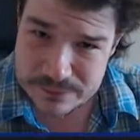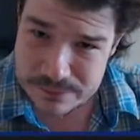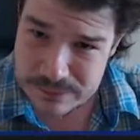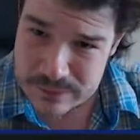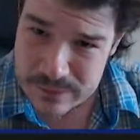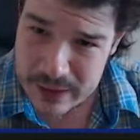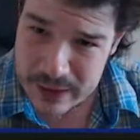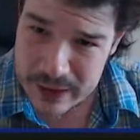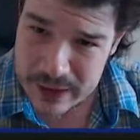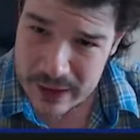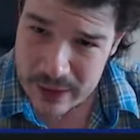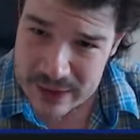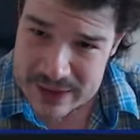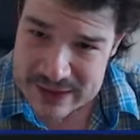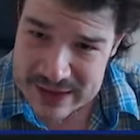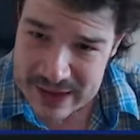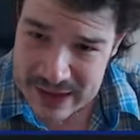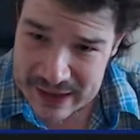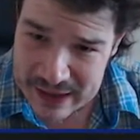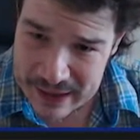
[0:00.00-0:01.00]
I'm going to go
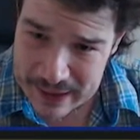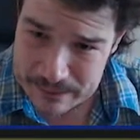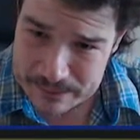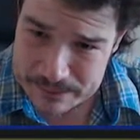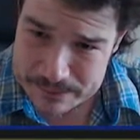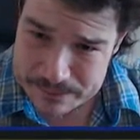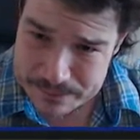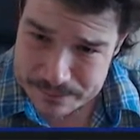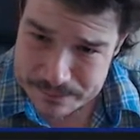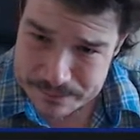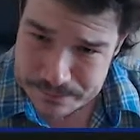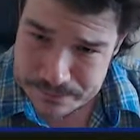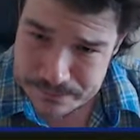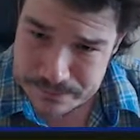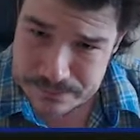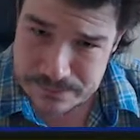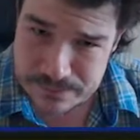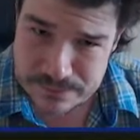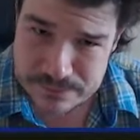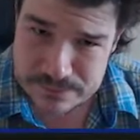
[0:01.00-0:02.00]
attacking.
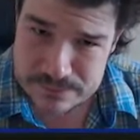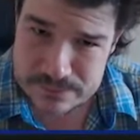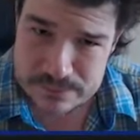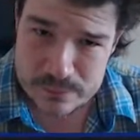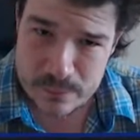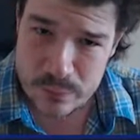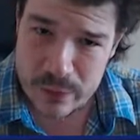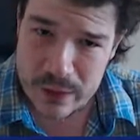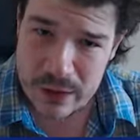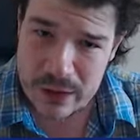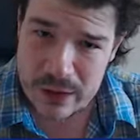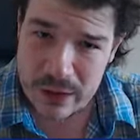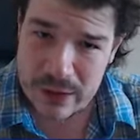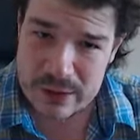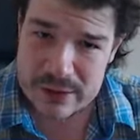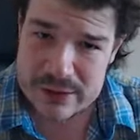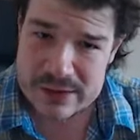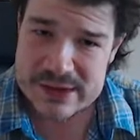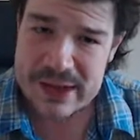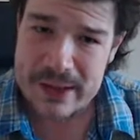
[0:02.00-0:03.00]

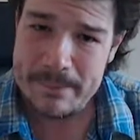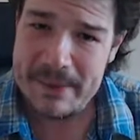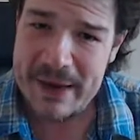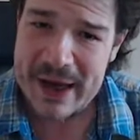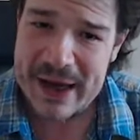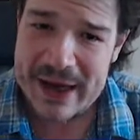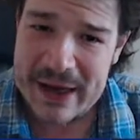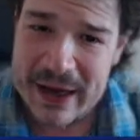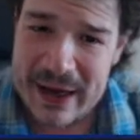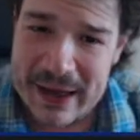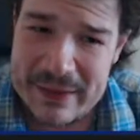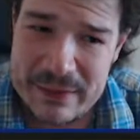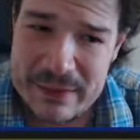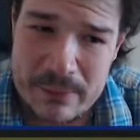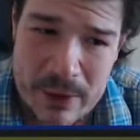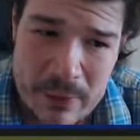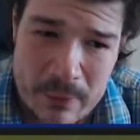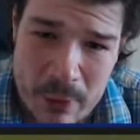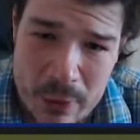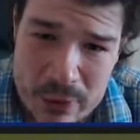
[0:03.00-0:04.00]
Can't sit back and let them
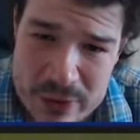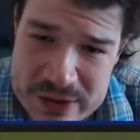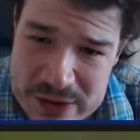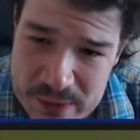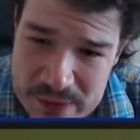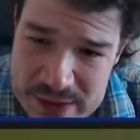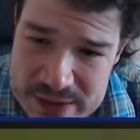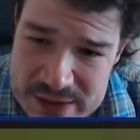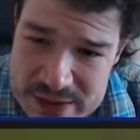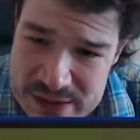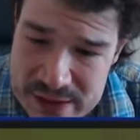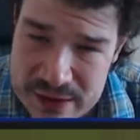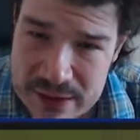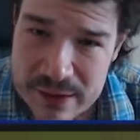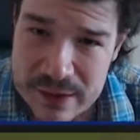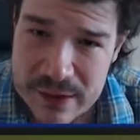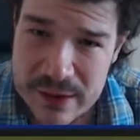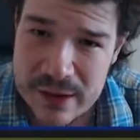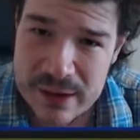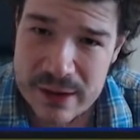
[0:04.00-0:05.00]
come on to us.
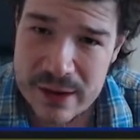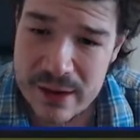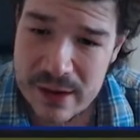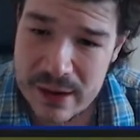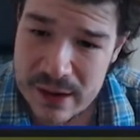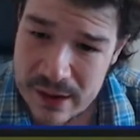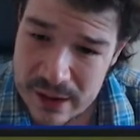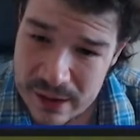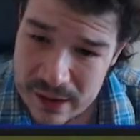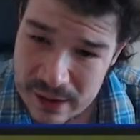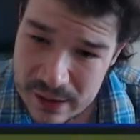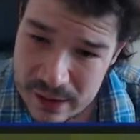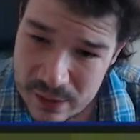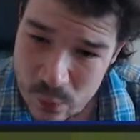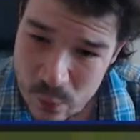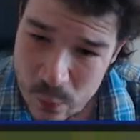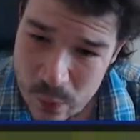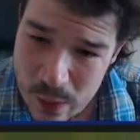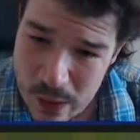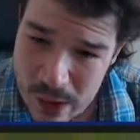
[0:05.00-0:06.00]

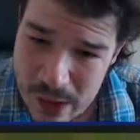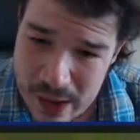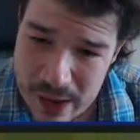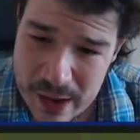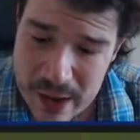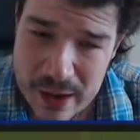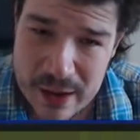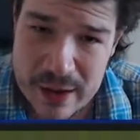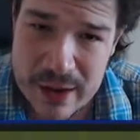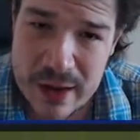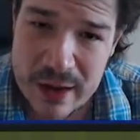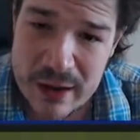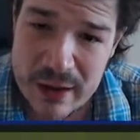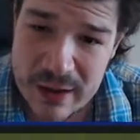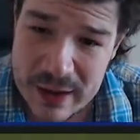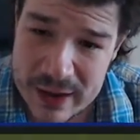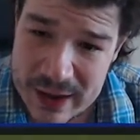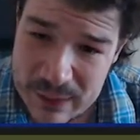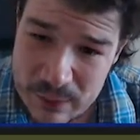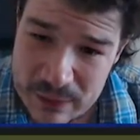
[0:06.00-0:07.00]

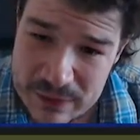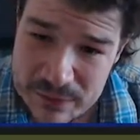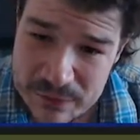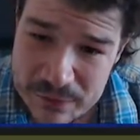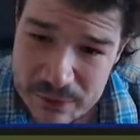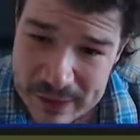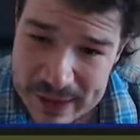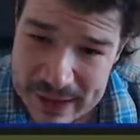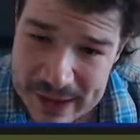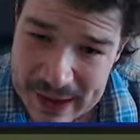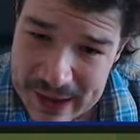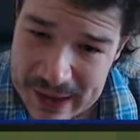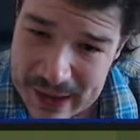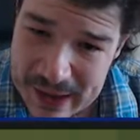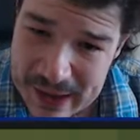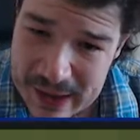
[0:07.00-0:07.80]
Ercolani with a free kick.